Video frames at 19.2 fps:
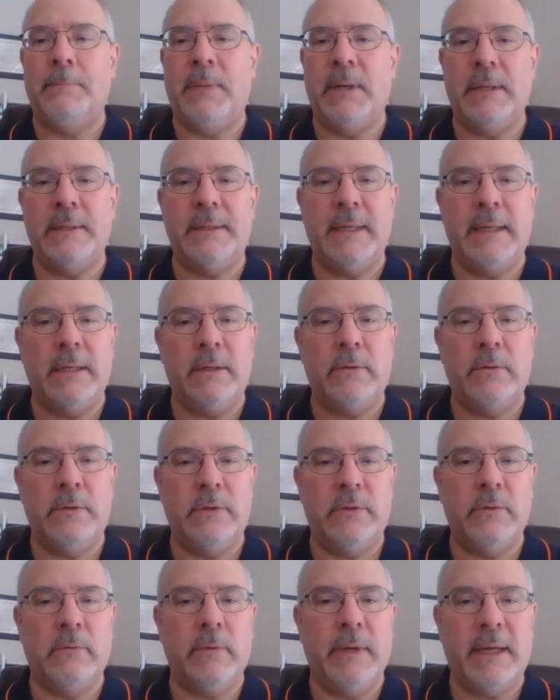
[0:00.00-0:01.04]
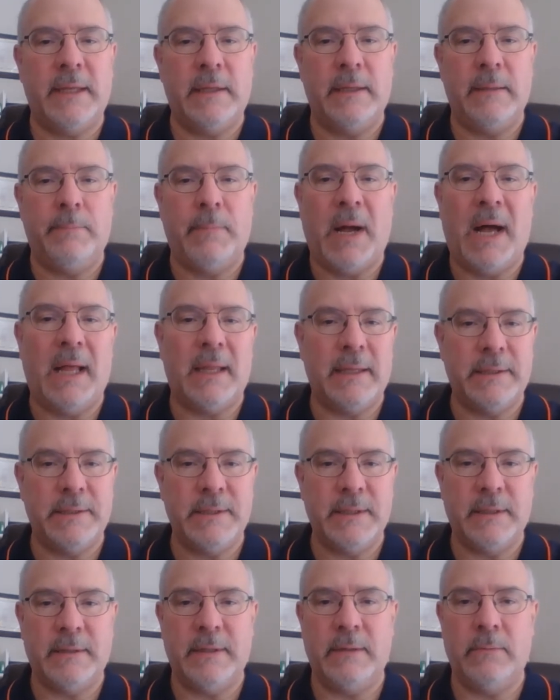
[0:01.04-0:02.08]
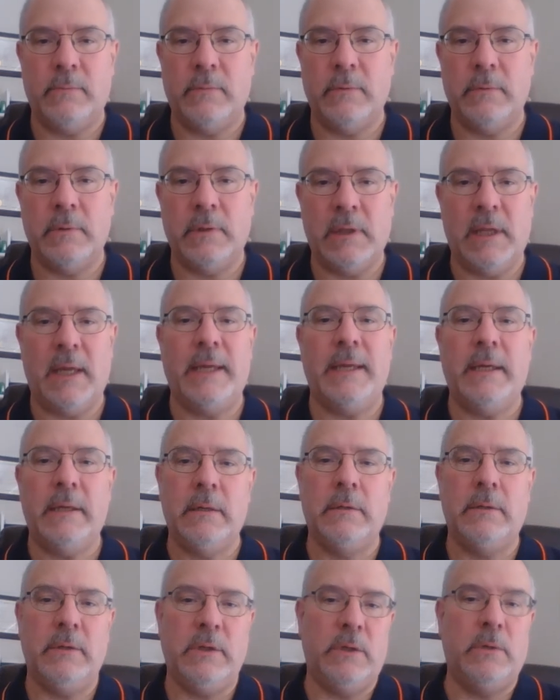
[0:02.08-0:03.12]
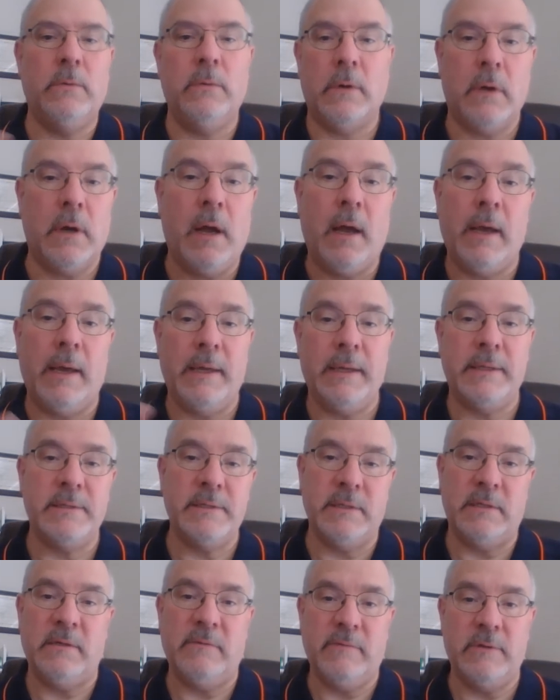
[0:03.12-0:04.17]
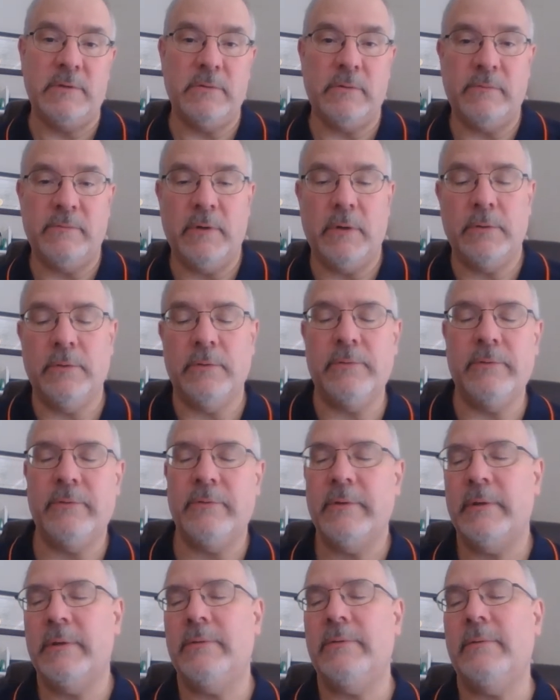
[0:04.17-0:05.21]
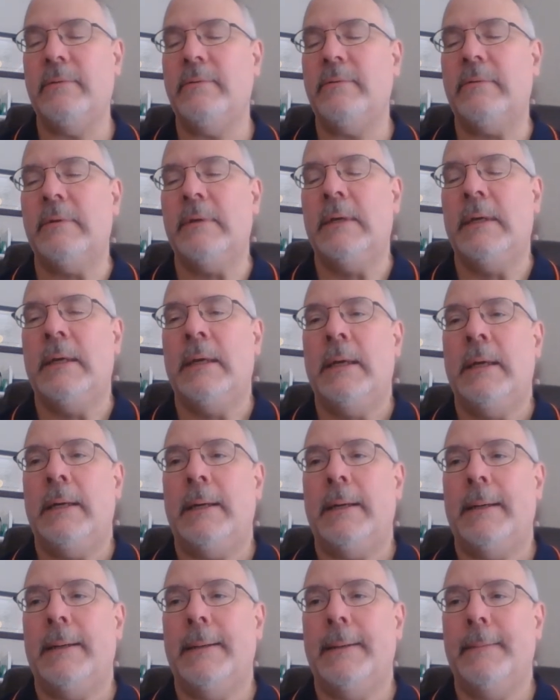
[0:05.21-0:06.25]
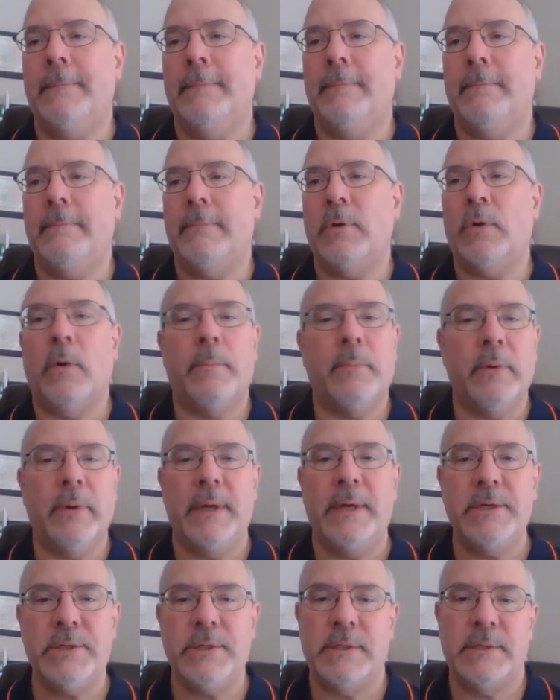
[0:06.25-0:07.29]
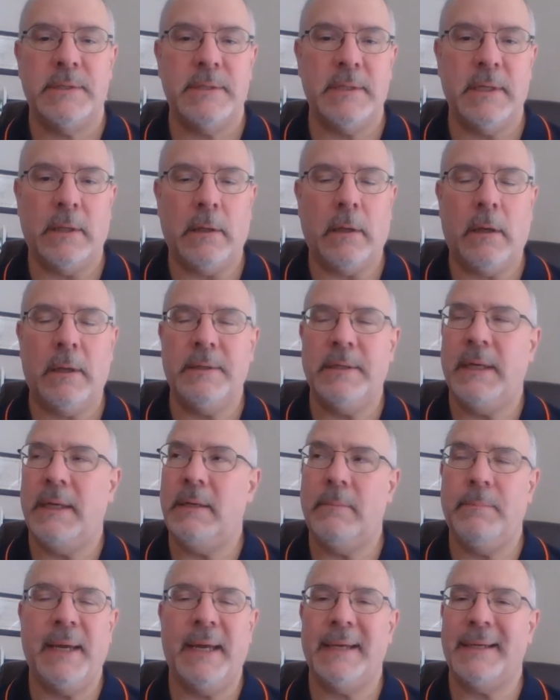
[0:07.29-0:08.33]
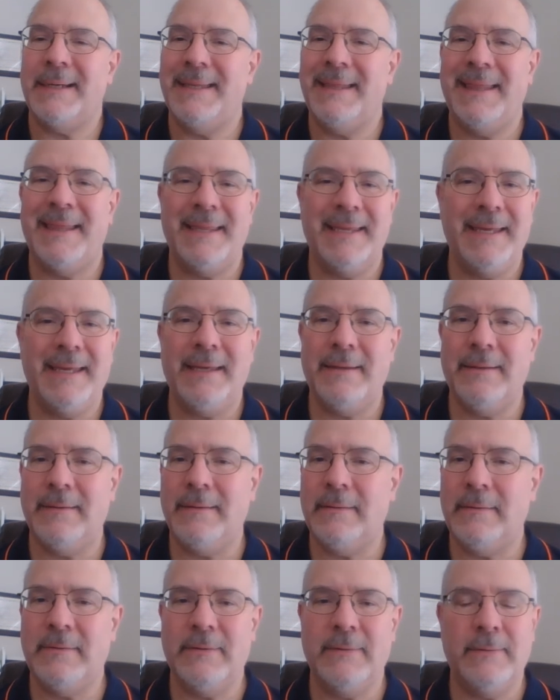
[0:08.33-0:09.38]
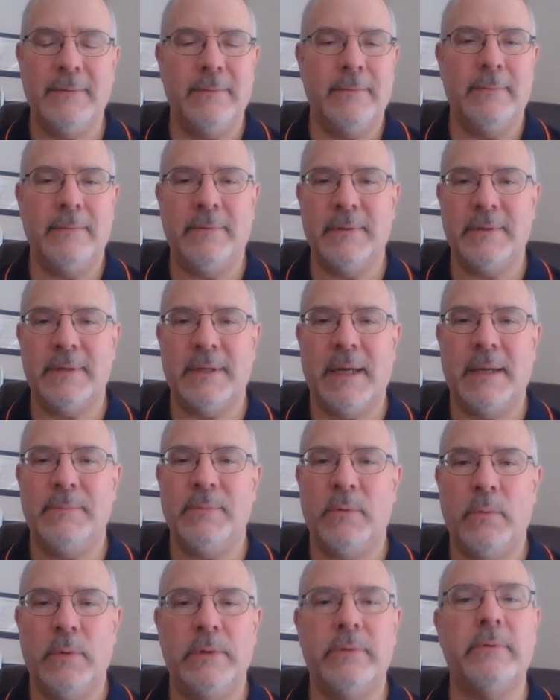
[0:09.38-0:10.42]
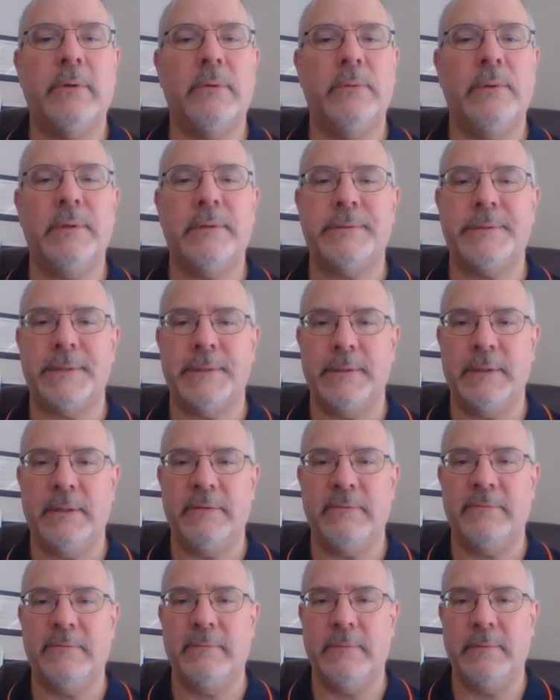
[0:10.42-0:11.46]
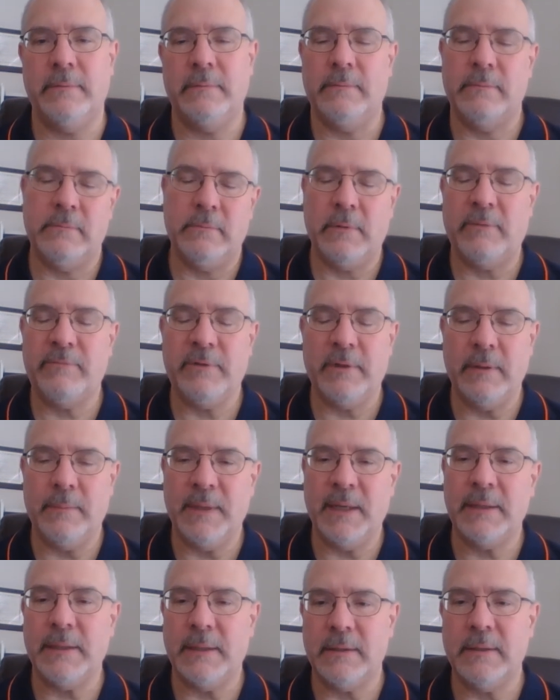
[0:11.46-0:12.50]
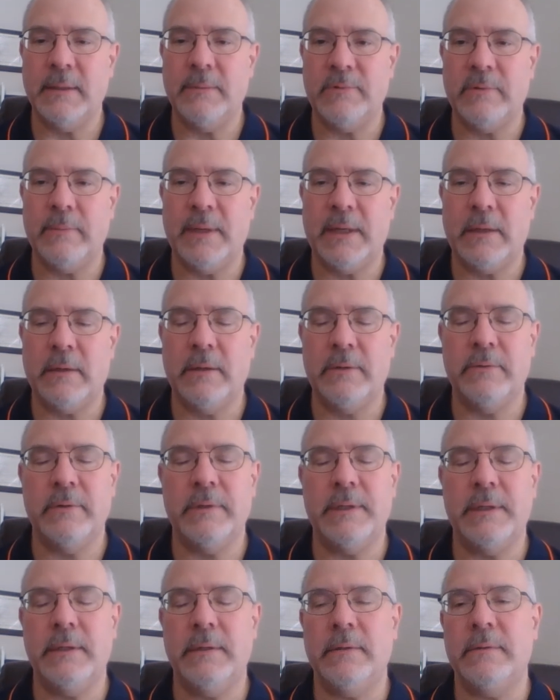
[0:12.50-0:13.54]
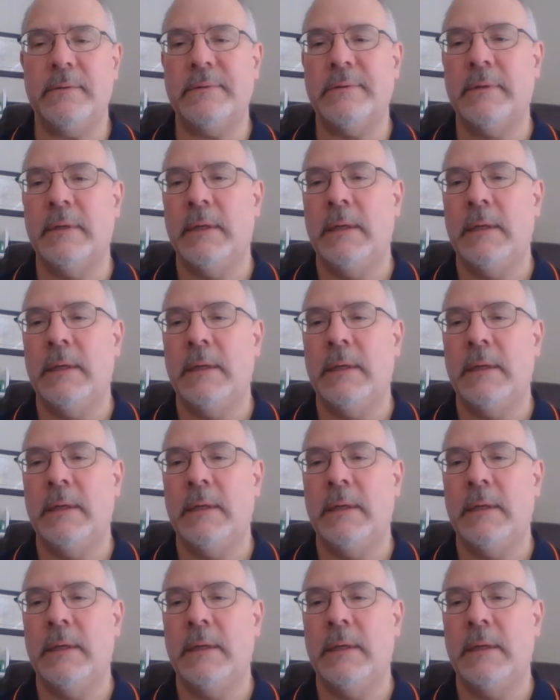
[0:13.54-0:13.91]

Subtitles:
but they couldn't directly politic. They weren't like you or I as individual voters and citizens. Corporations, the law dated back, I think, to the time of Woodrow Wilson, roughly about that time, so about 100 years.